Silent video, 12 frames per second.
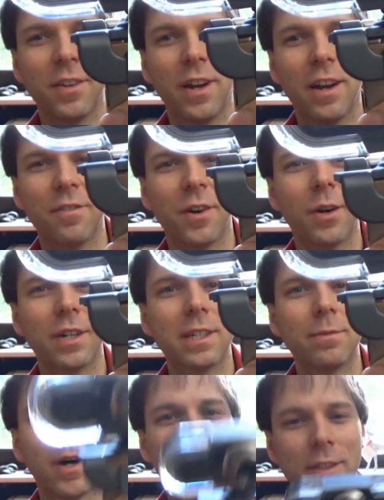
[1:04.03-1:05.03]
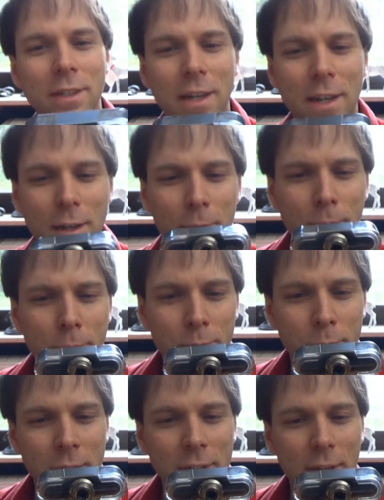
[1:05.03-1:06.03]
you have heard about it,
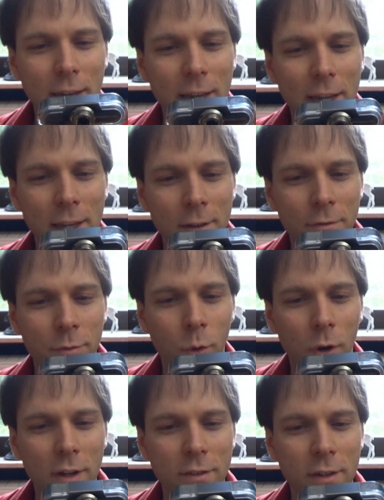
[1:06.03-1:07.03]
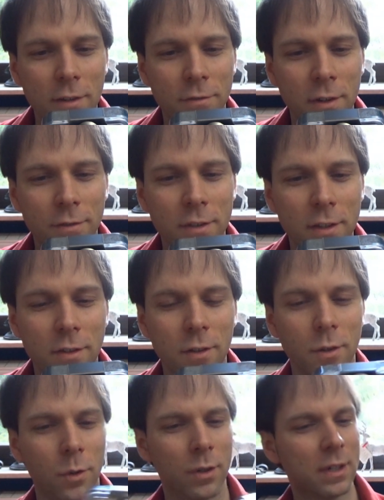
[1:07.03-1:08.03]

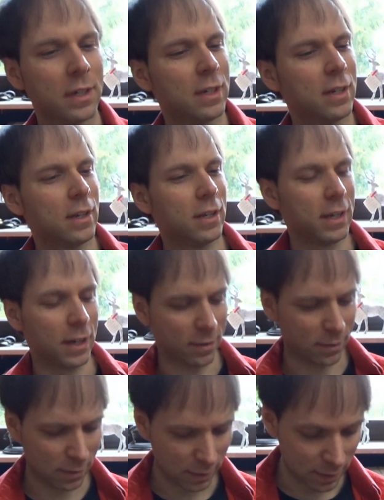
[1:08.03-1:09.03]
PA452. Yes.